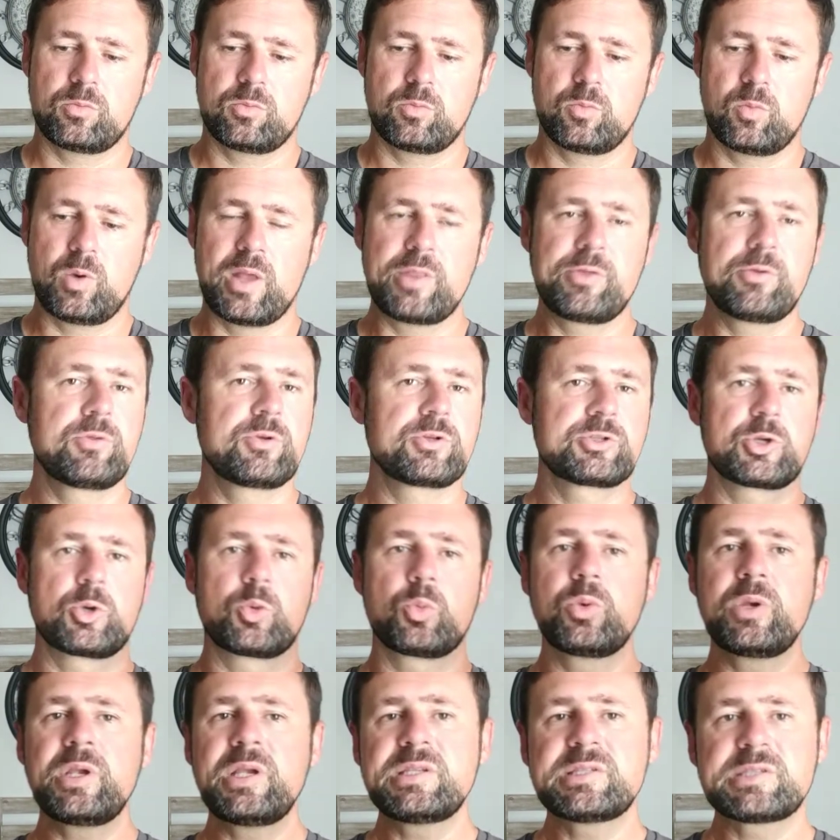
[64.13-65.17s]
whether there's a
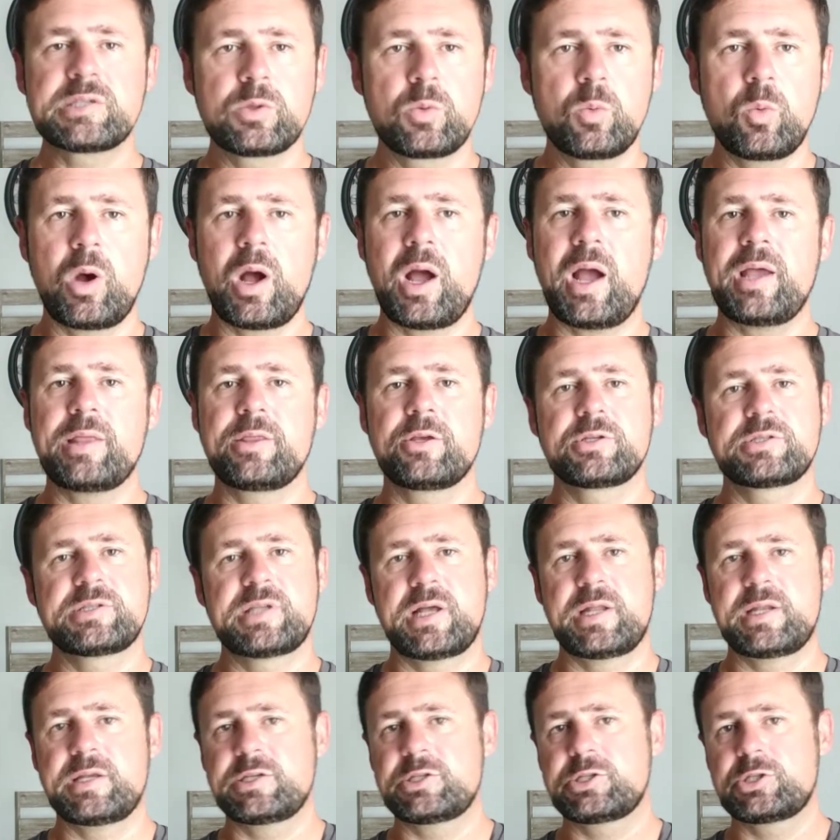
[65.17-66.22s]
reason why there's
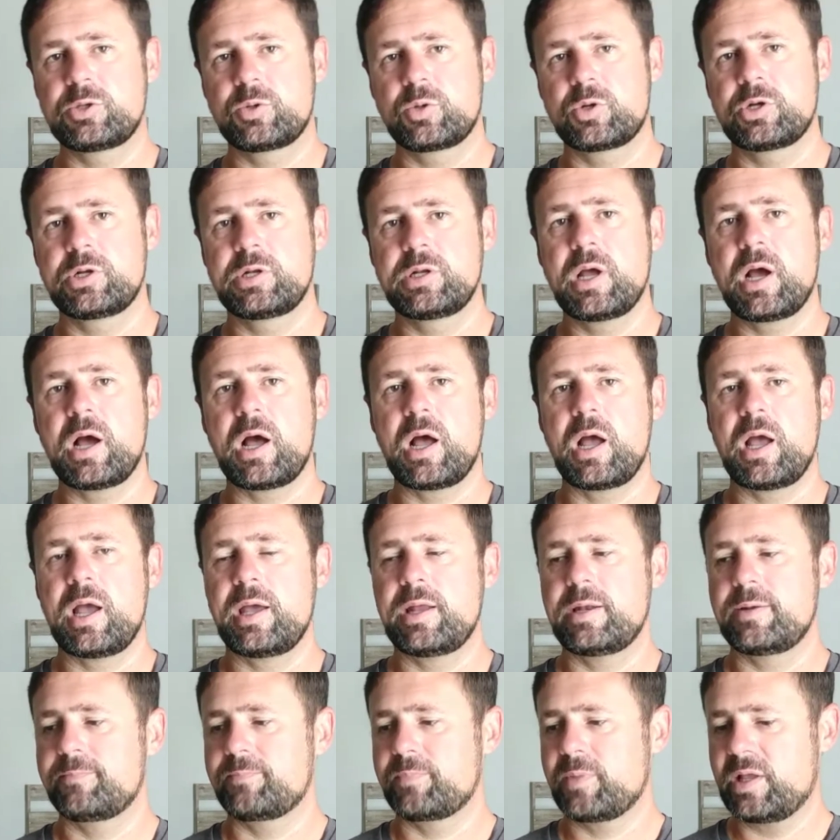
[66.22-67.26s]
that issue or
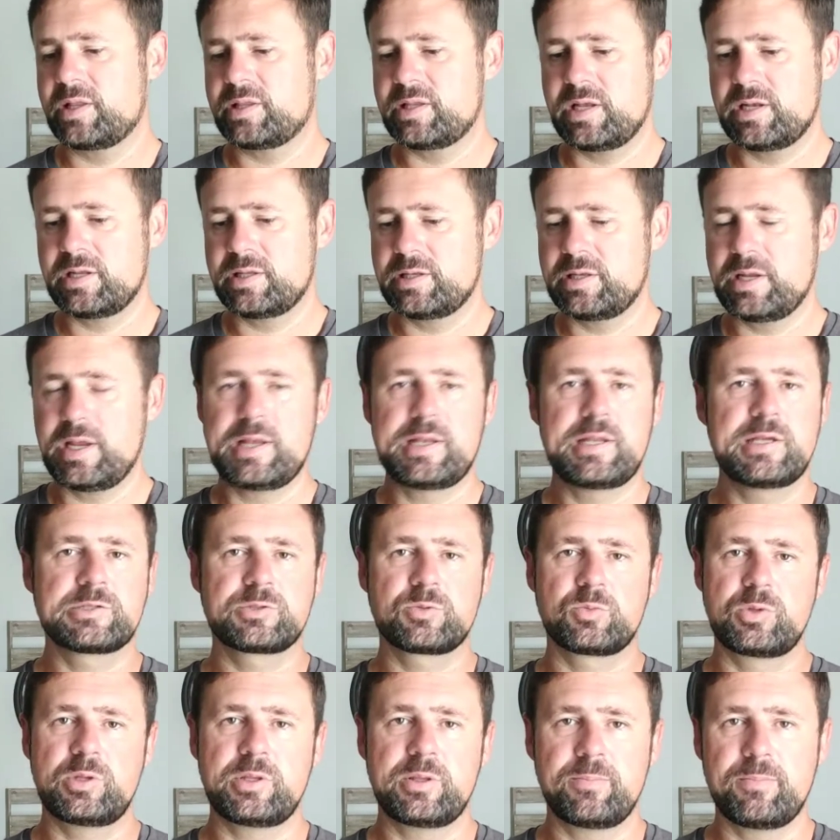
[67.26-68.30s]
not, at the end of the day, it
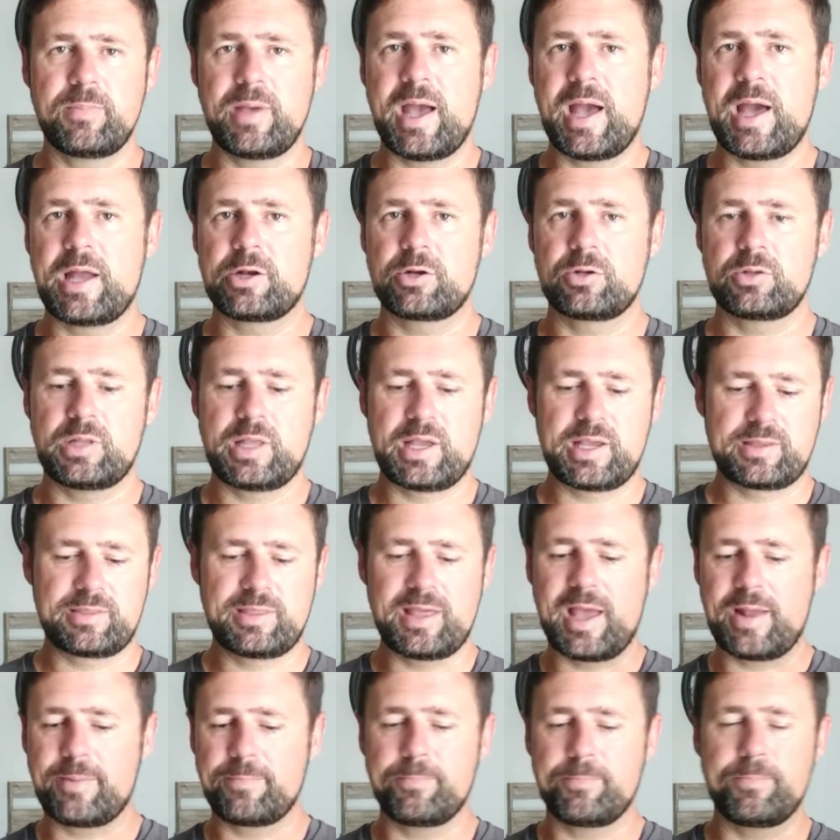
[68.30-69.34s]
doesn't really matter. Like
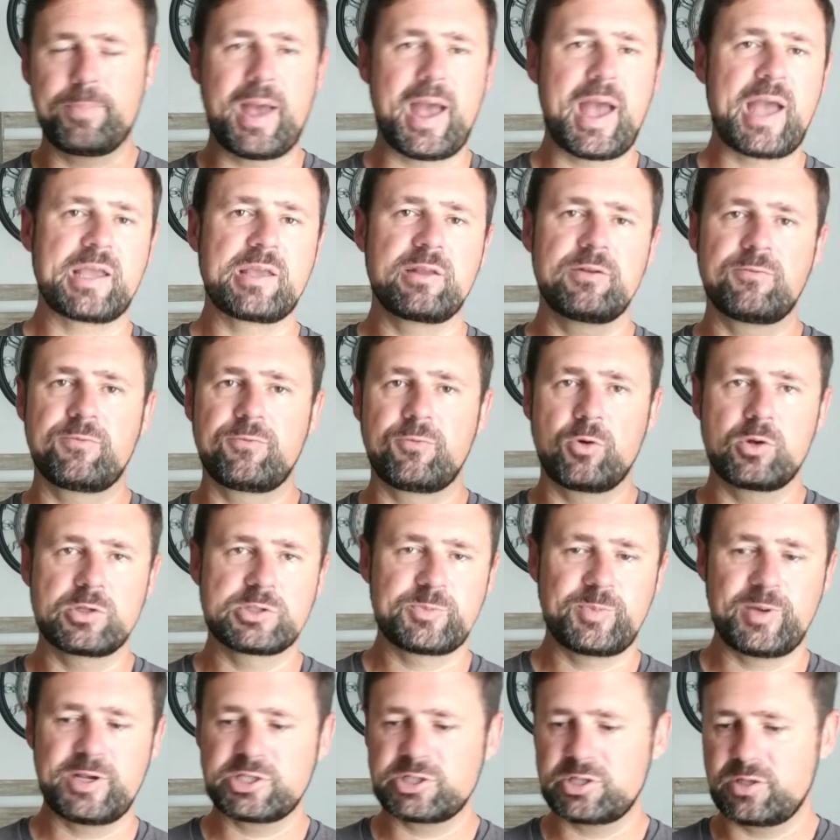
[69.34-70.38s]
that back and forth,
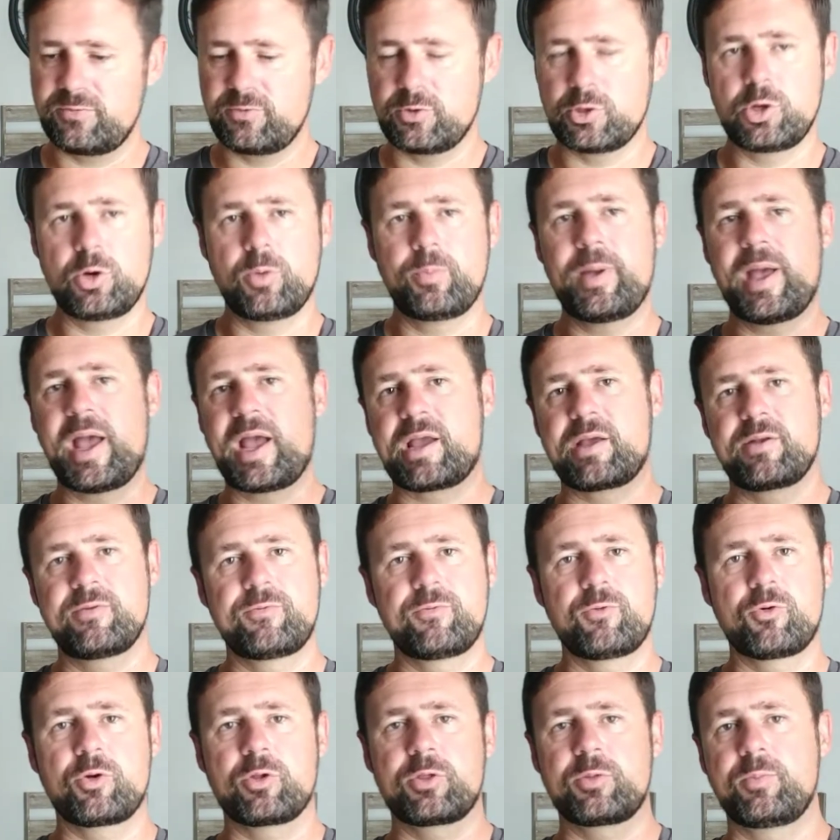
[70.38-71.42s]
especially if you go back
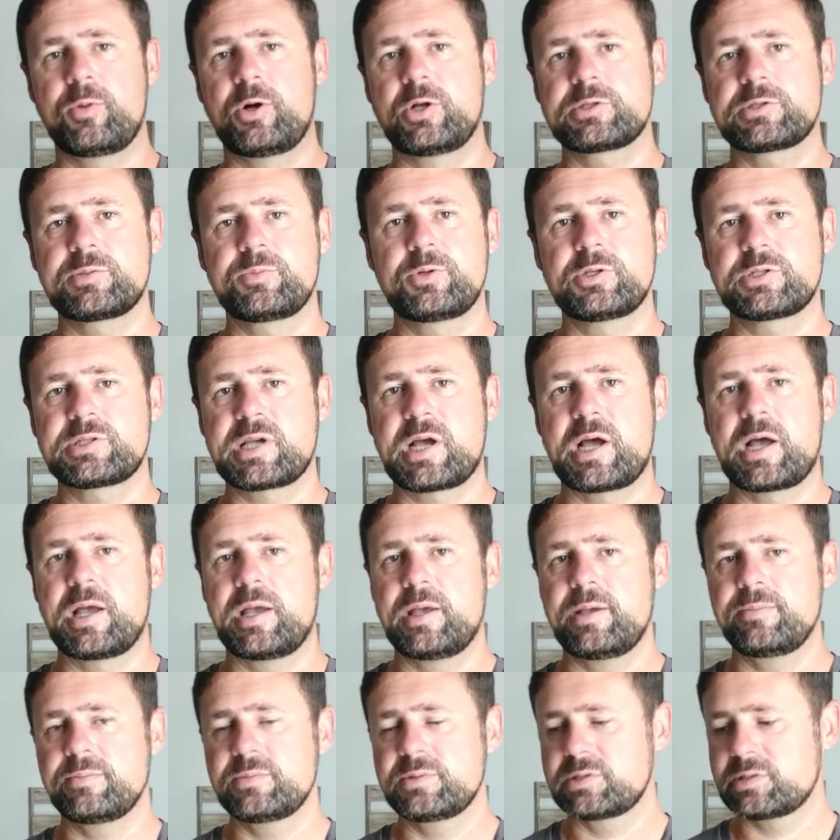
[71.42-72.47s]
and forth multiple
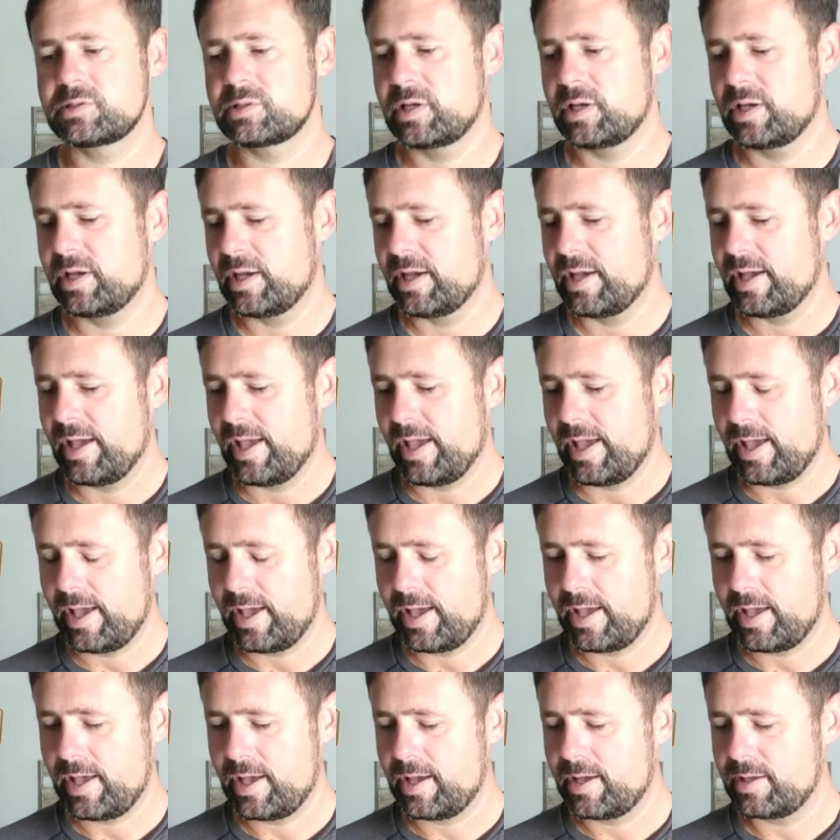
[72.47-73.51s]
times,
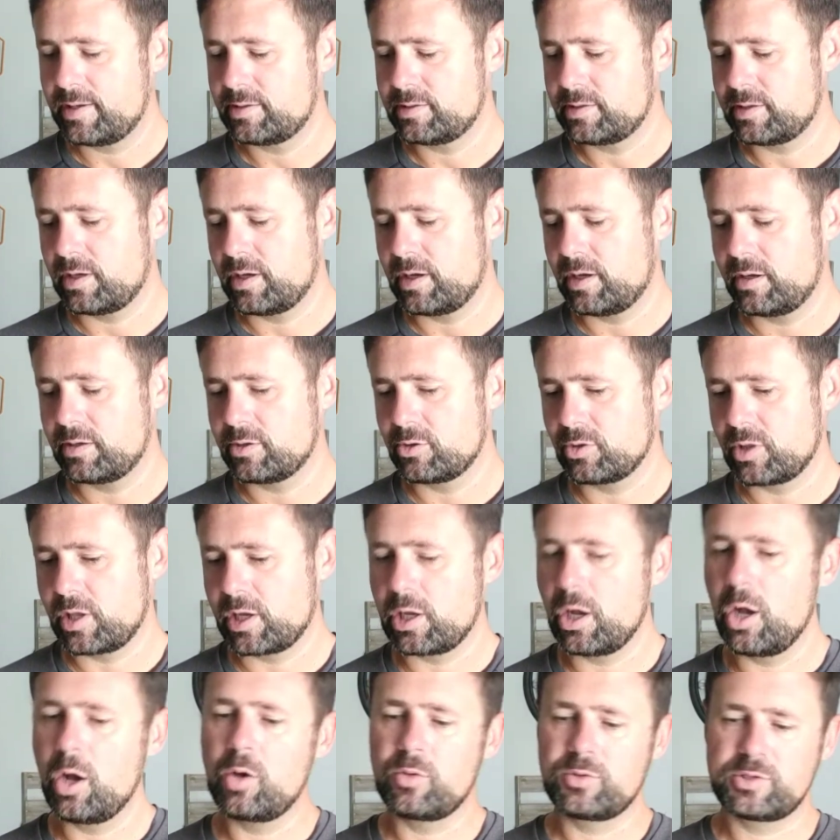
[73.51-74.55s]
and you're
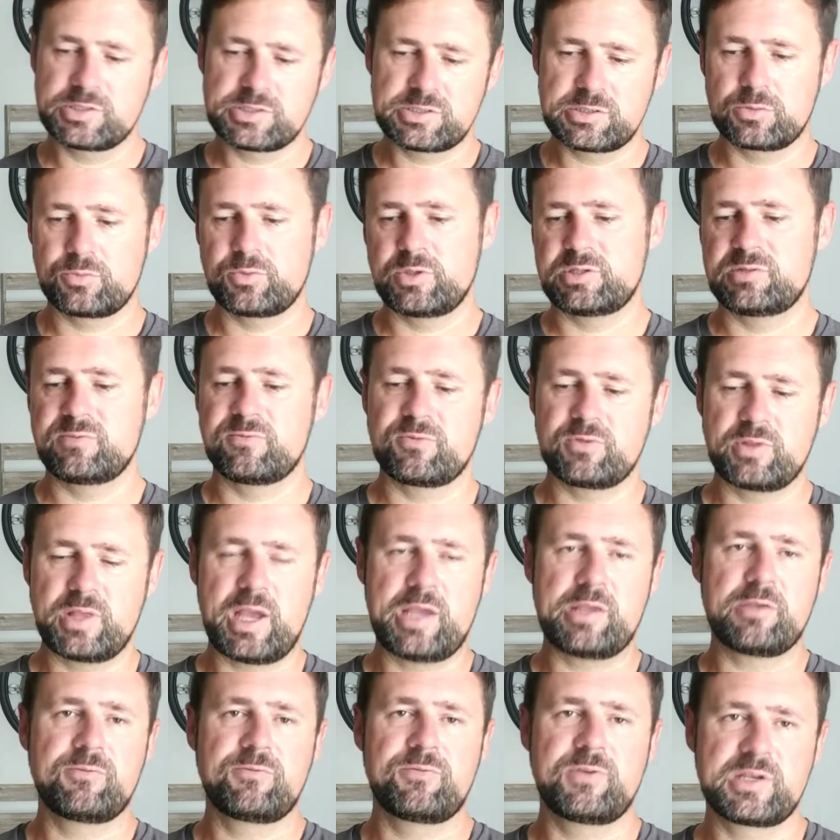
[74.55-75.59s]
like, oh, this is the reason for
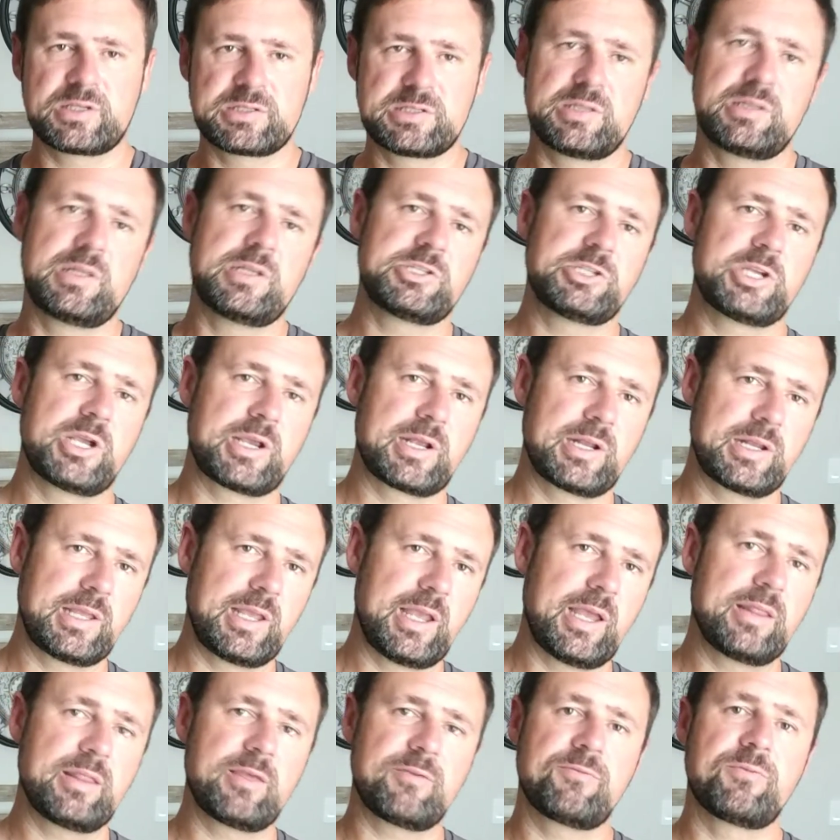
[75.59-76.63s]
that. You fix it, they check it
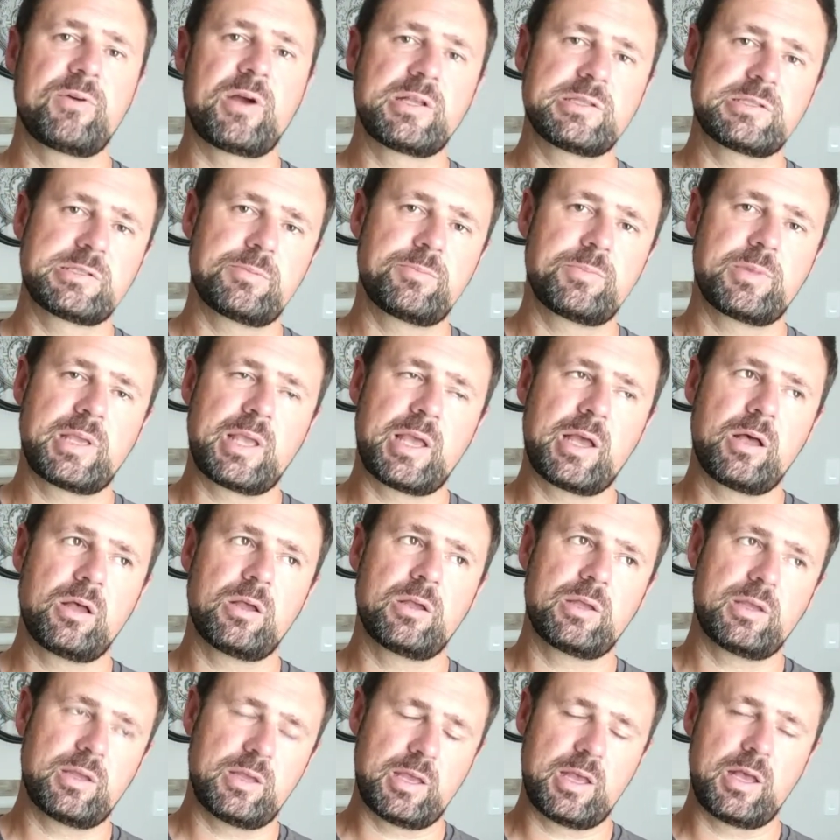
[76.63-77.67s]
again, they find something
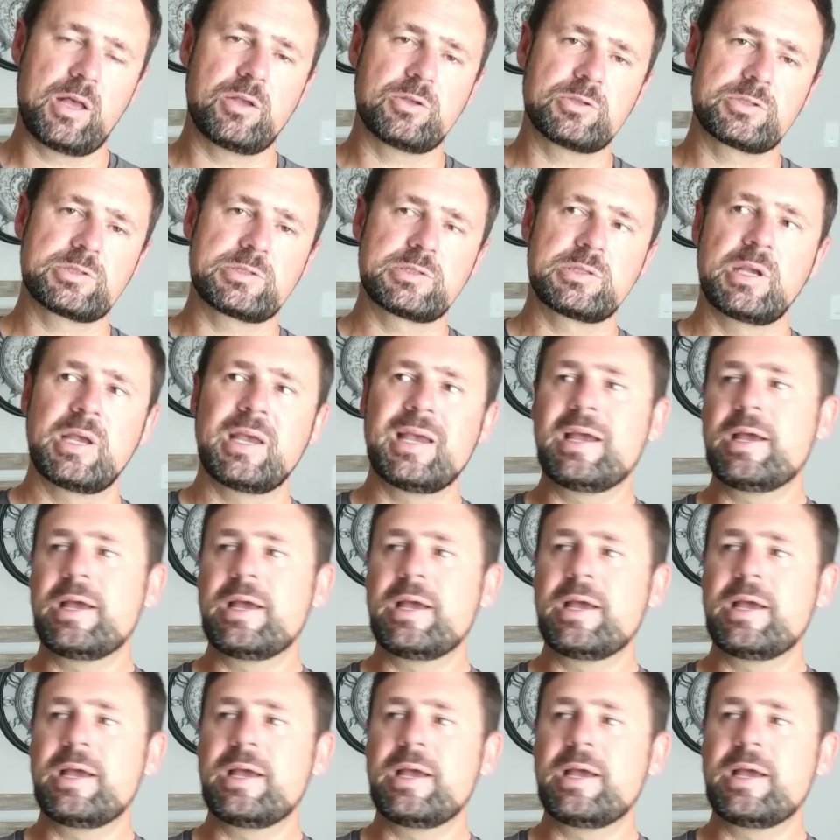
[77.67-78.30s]
else.